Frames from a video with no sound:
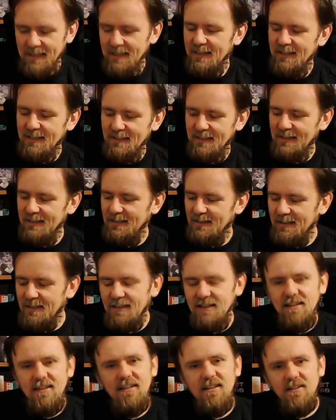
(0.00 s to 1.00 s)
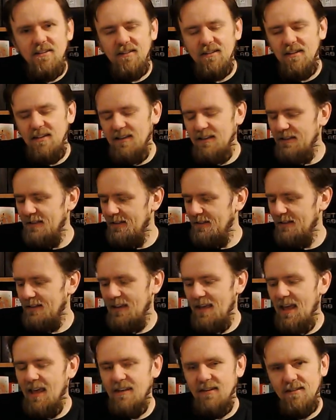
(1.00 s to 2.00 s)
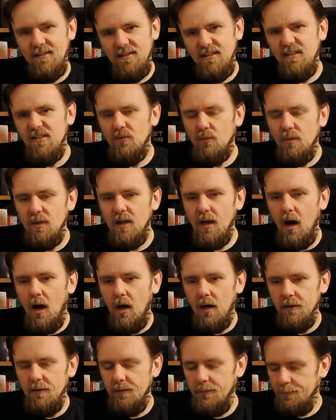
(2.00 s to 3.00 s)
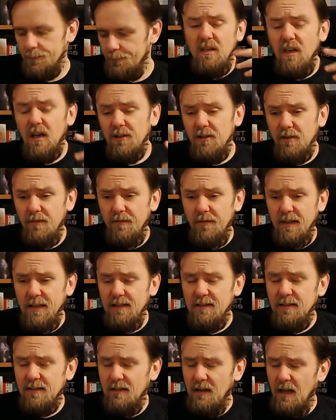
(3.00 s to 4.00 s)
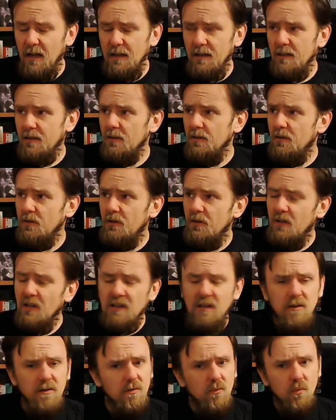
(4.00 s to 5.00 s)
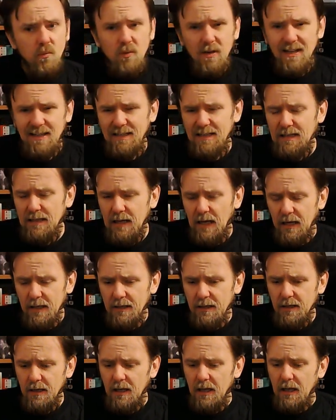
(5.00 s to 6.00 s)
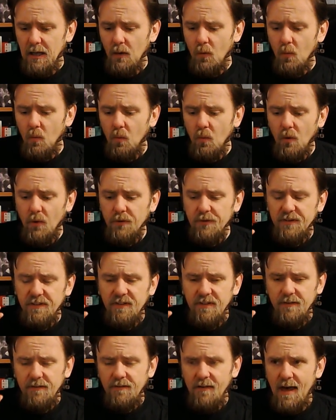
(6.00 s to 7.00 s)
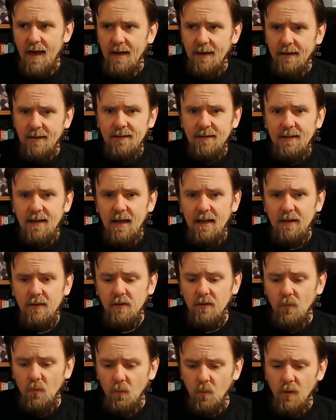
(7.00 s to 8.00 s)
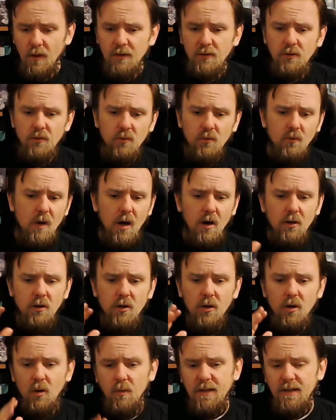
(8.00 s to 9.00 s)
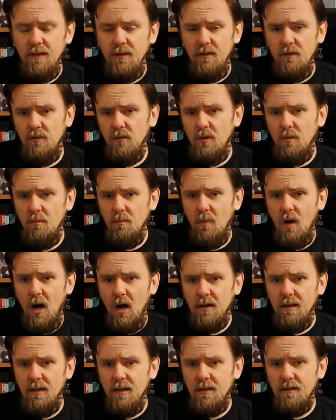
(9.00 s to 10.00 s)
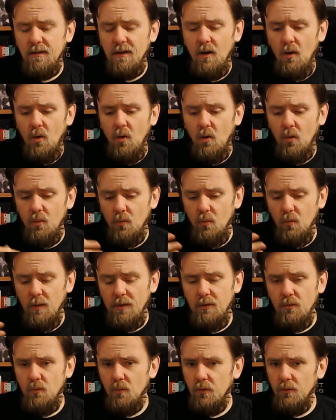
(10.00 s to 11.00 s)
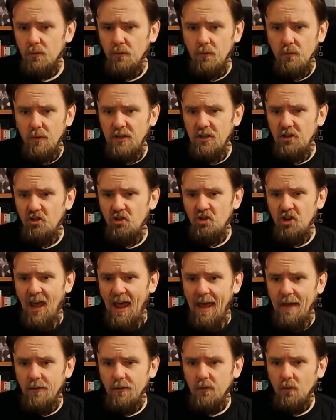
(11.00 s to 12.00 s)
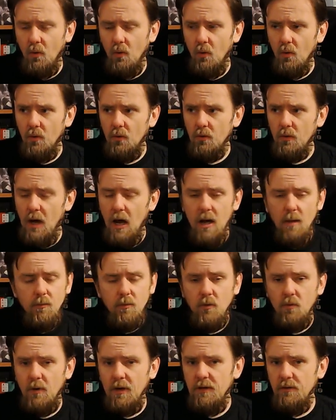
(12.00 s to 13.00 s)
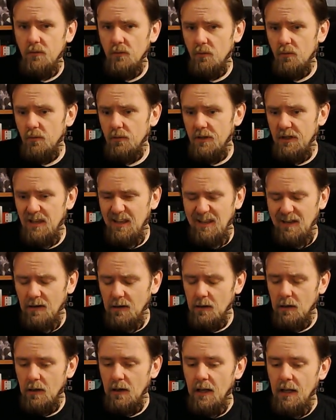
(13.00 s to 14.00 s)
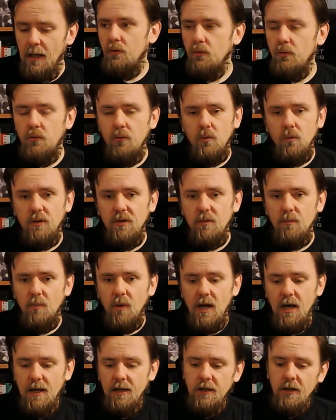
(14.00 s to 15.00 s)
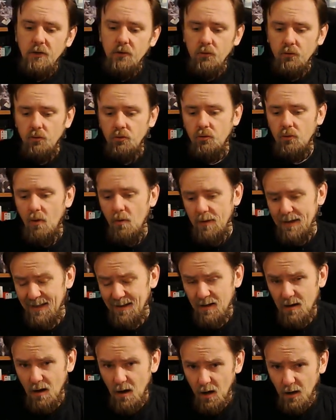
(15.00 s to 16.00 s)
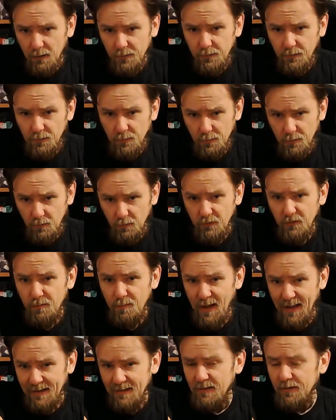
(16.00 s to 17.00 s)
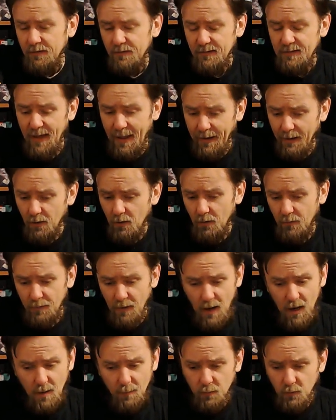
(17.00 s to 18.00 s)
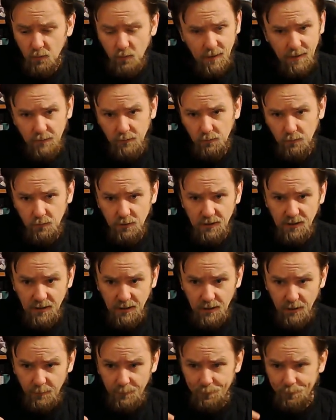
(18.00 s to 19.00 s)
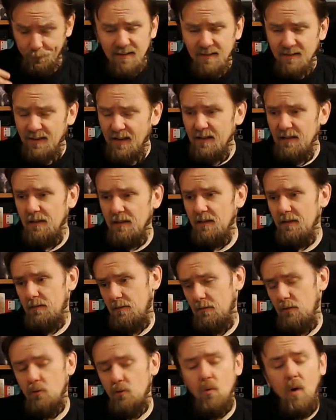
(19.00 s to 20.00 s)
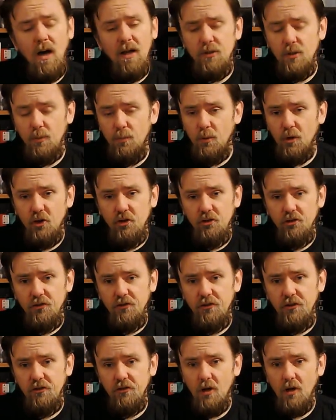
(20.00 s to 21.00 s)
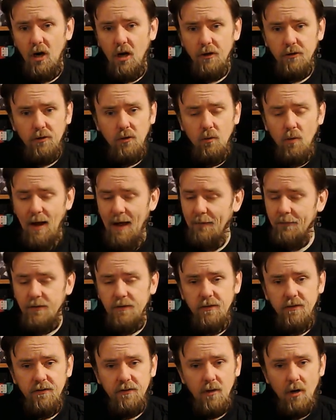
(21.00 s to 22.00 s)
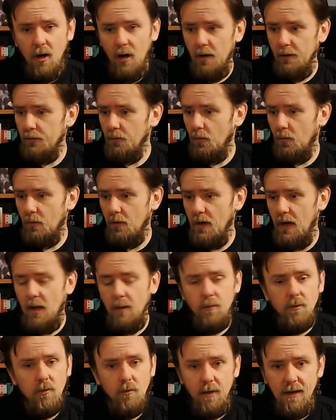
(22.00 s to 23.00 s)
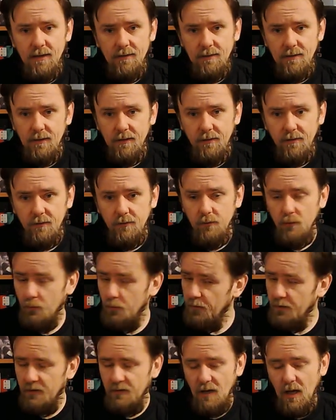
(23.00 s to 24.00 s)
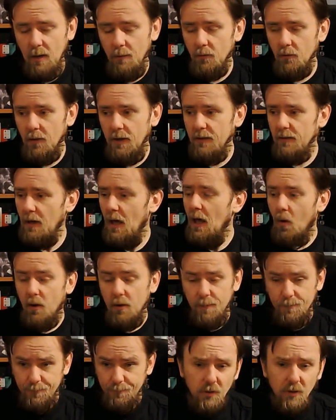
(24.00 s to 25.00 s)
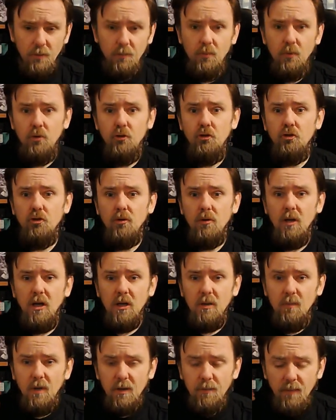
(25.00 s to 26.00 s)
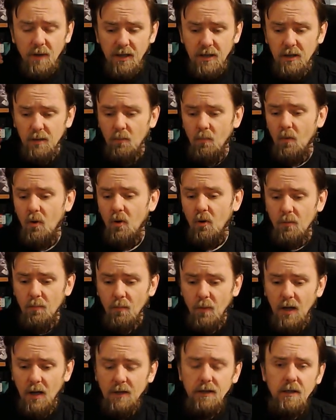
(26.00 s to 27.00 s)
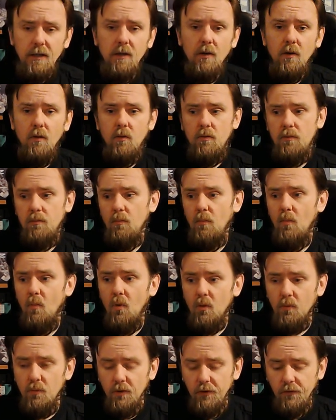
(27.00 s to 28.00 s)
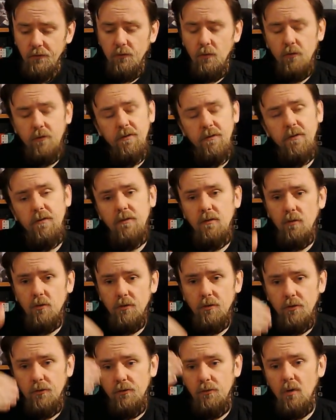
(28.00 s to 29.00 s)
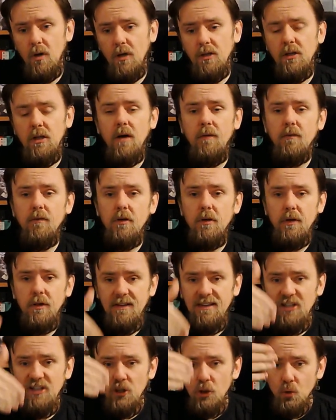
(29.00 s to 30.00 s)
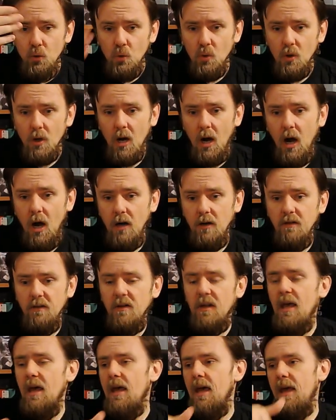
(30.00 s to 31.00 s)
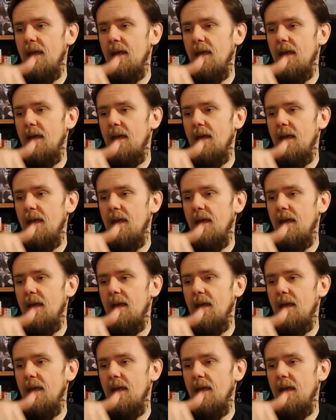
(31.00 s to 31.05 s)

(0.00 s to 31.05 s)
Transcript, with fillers: In this regard. The other thing that I didn't really like was the fact that when you are going into the market or when you want to enchant or upgrade your gear, you do it by drawing a card from the respective deck of upgrades or gear, and then you either purchase this card, craft this card, or upgrade this, use this upgrade, or you can push your luck by paying more money or more resources in order to uncover new cards,